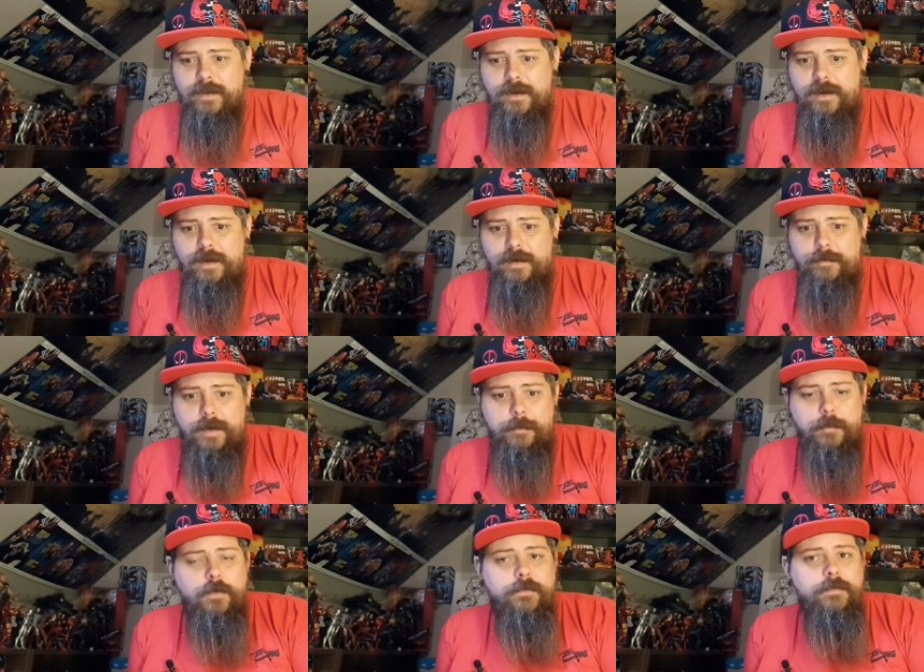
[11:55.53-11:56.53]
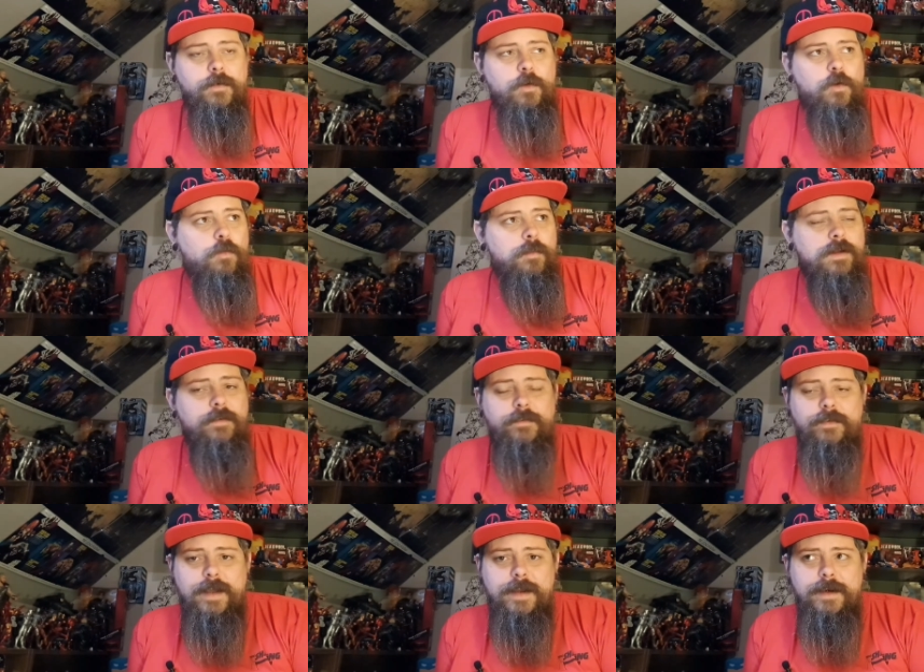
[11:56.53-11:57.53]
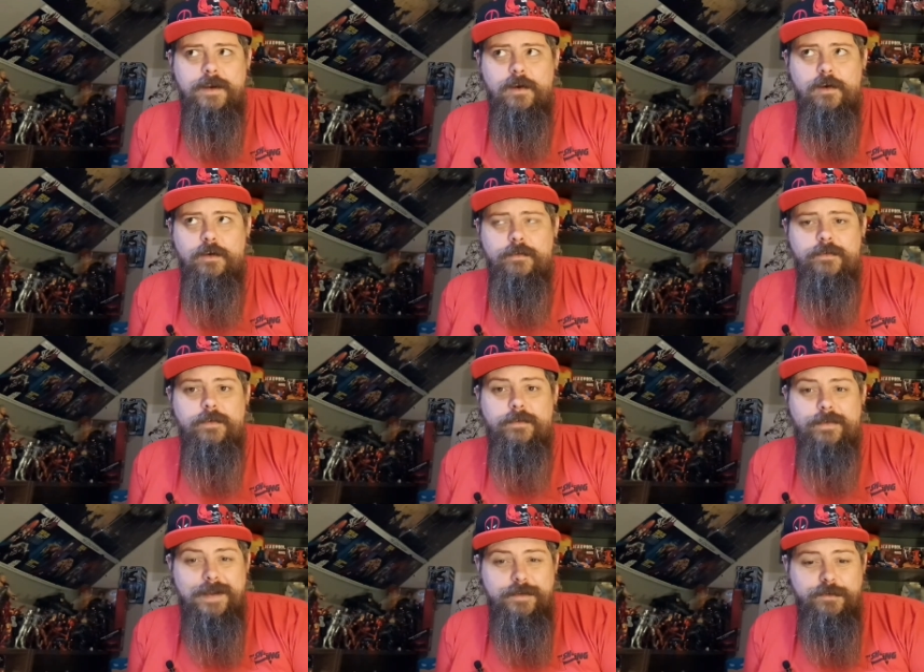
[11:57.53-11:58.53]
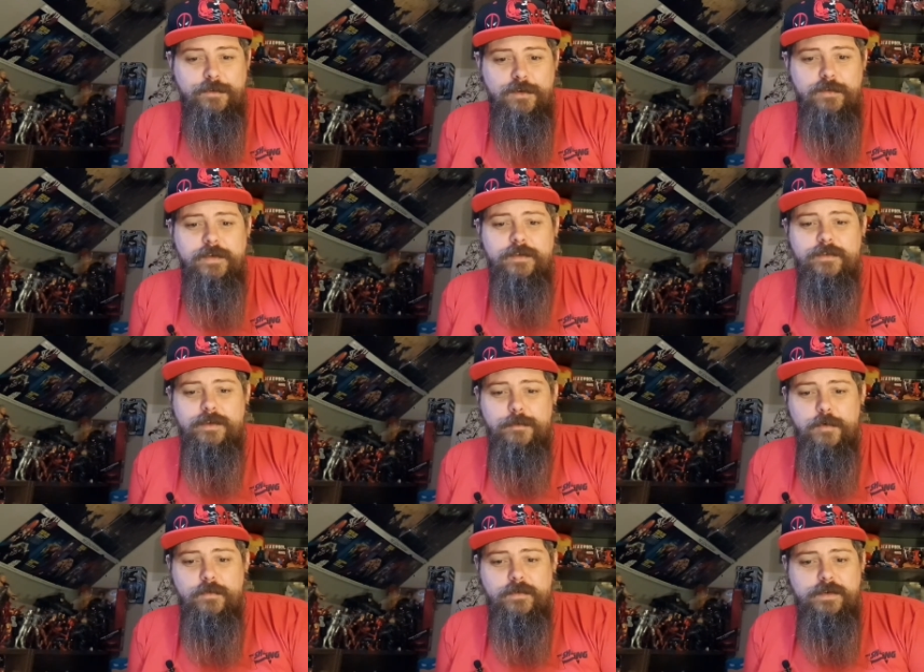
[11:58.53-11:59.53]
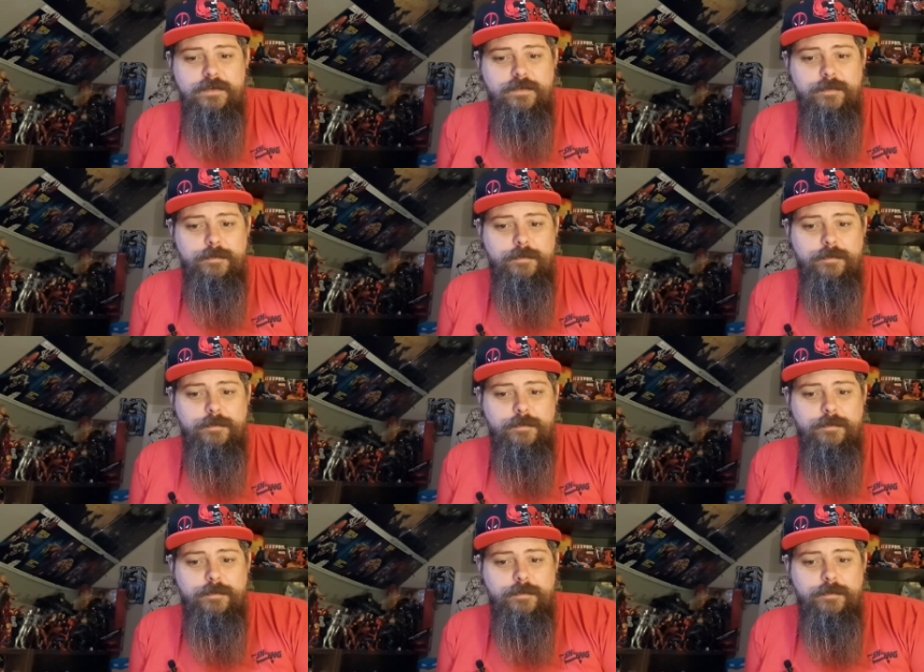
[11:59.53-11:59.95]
I'm not normally a fan of fan service in movies